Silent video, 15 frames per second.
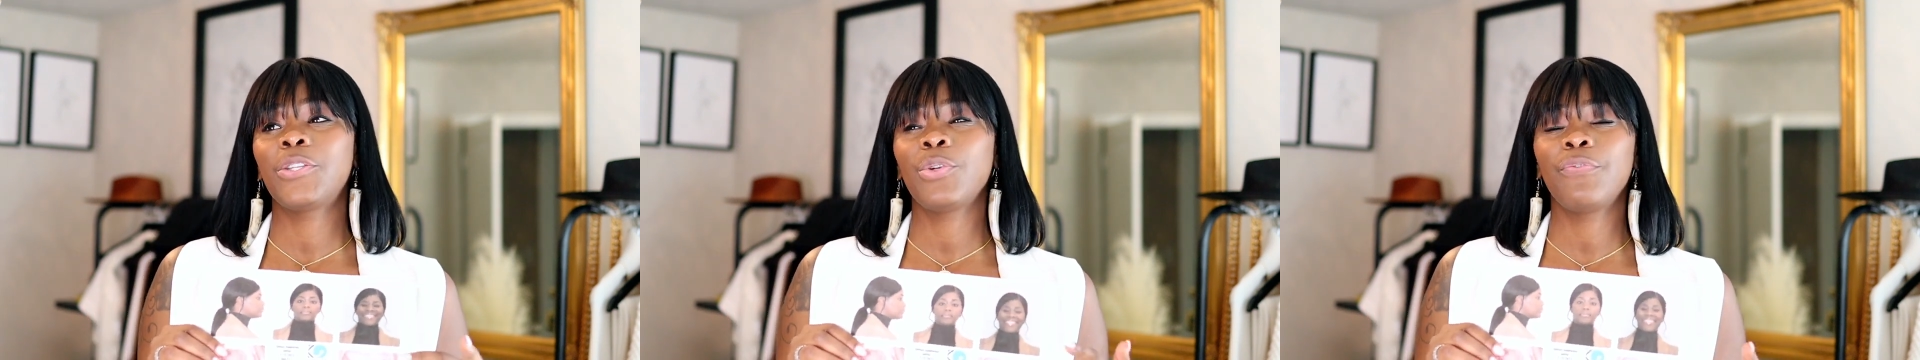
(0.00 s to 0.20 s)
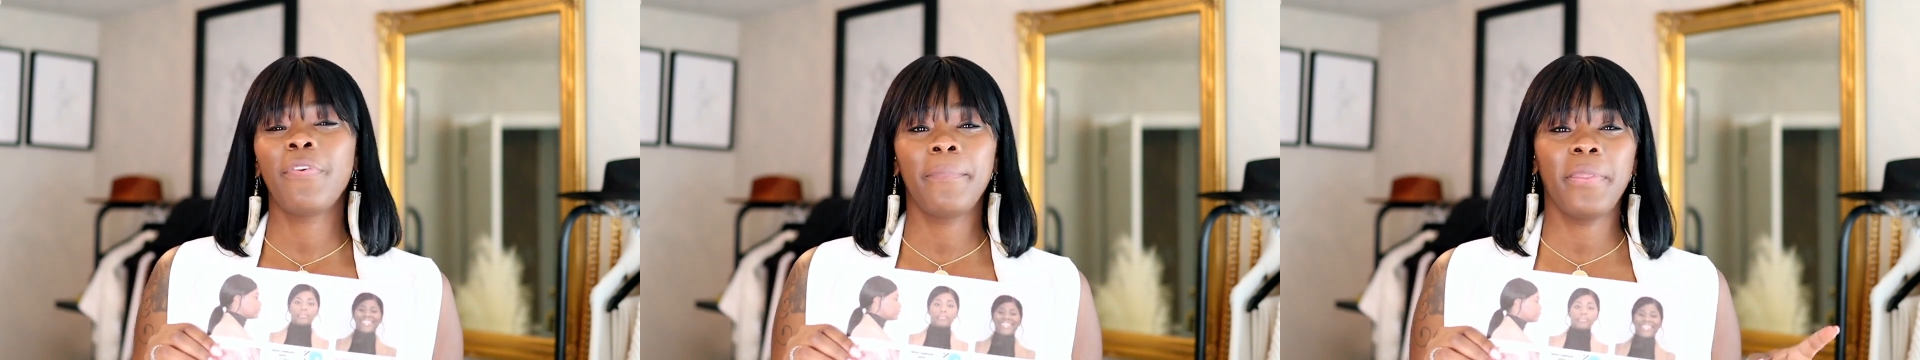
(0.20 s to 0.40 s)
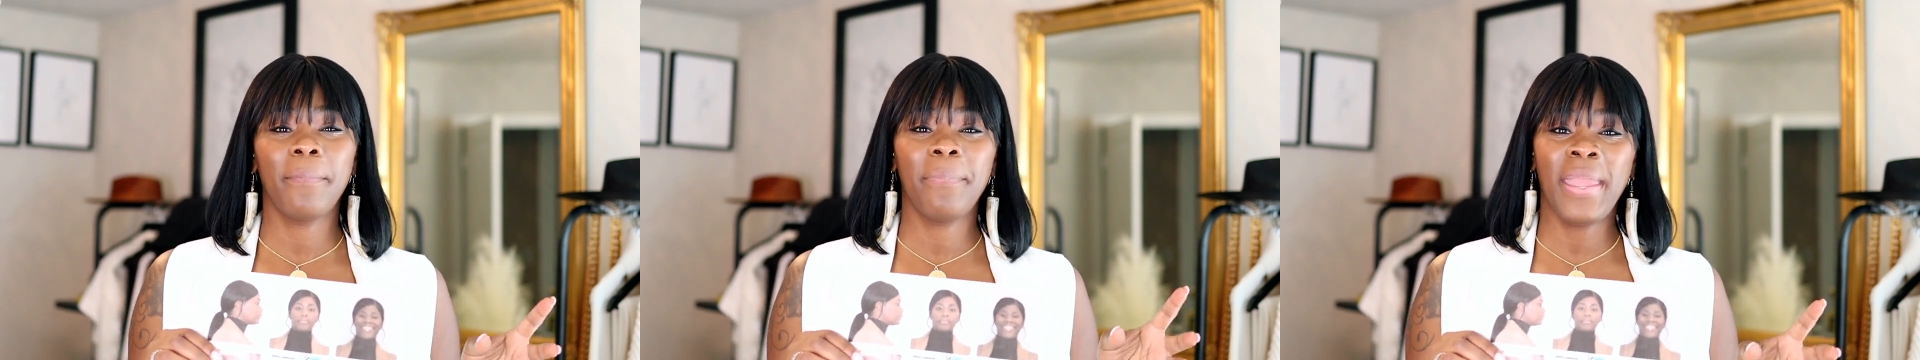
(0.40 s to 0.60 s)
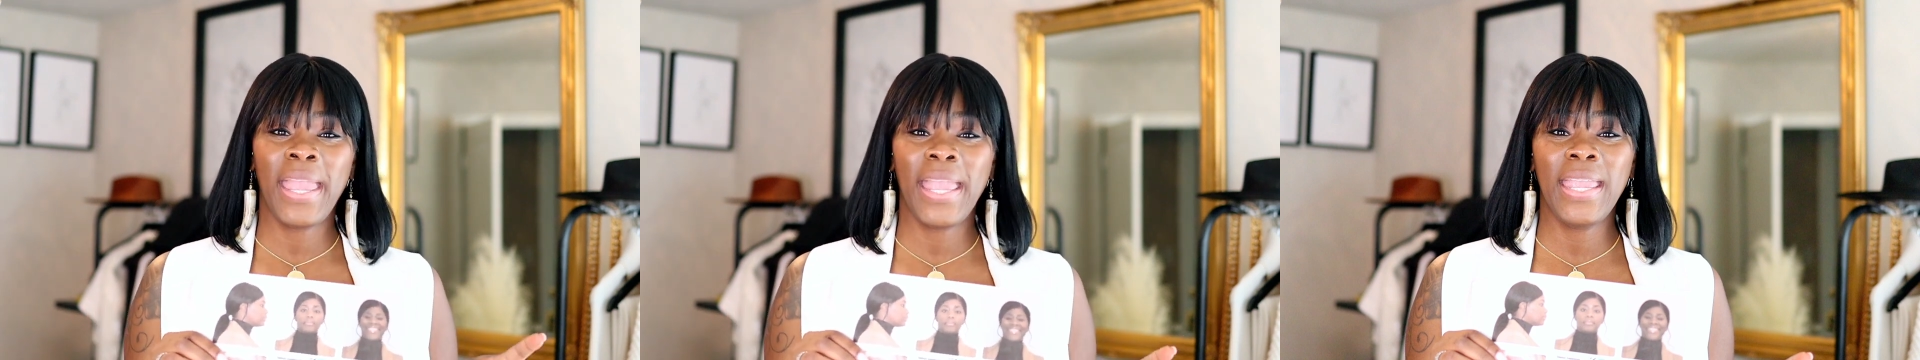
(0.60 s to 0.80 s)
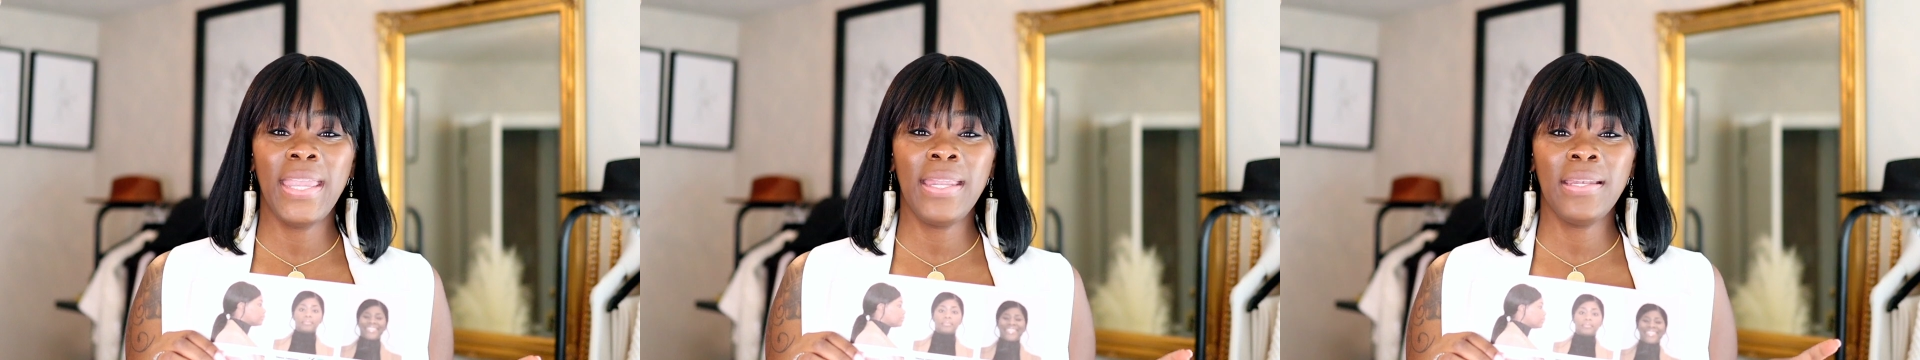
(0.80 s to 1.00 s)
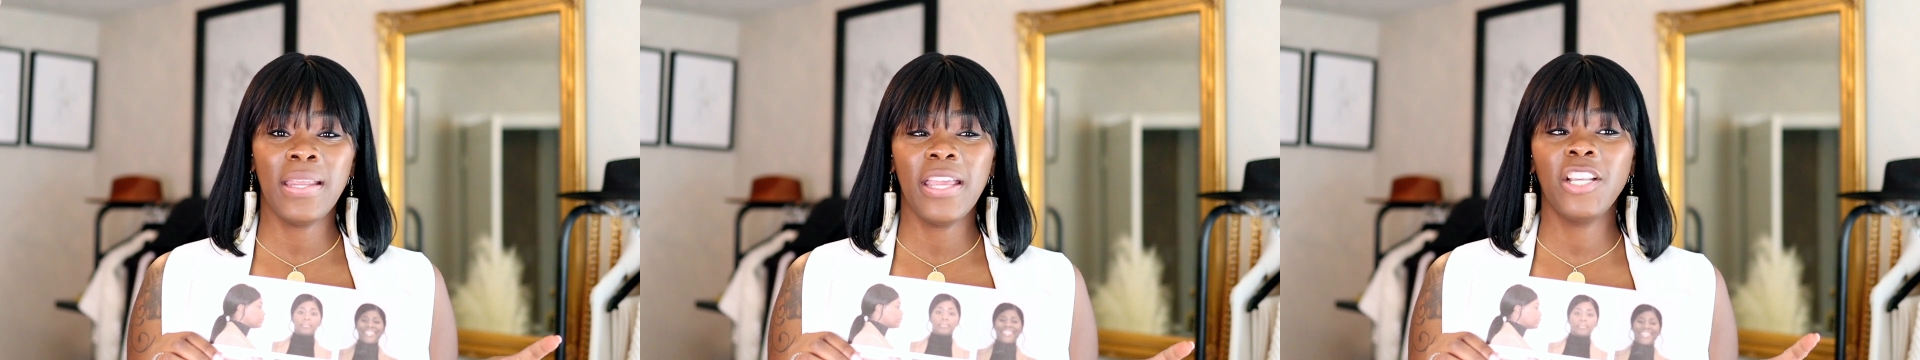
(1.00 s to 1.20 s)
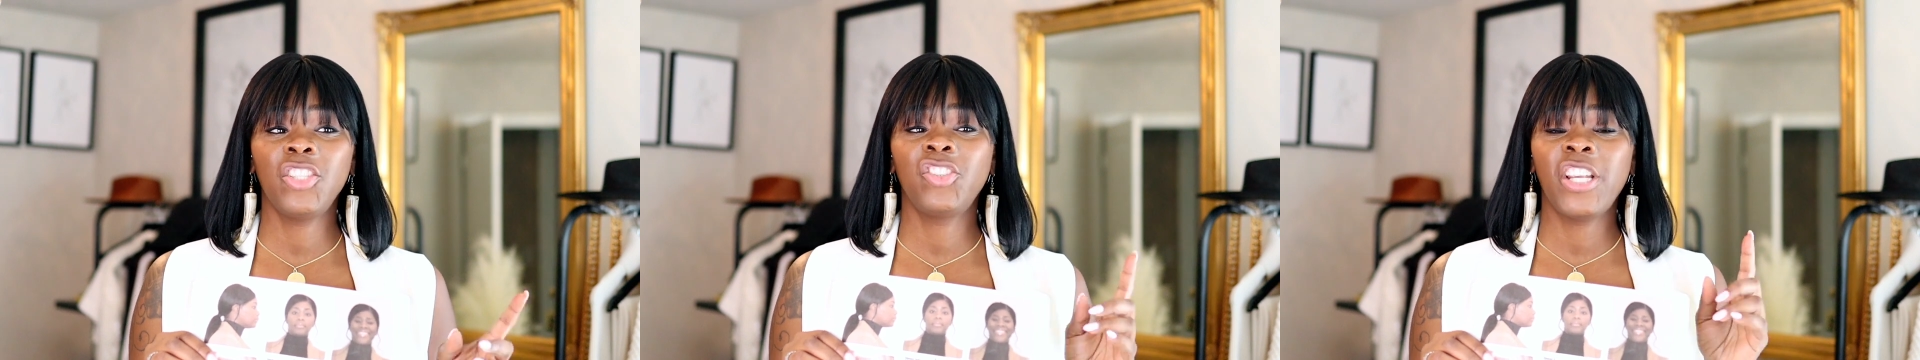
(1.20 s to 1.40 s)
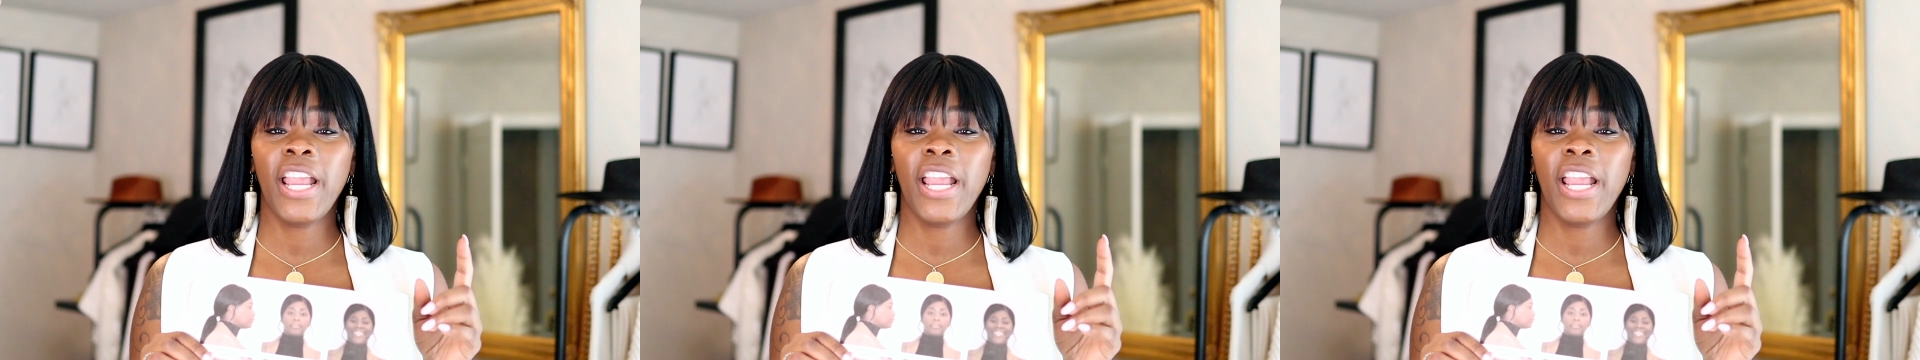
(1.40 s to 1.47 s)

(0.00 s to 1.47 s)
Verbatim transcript: too from the pain is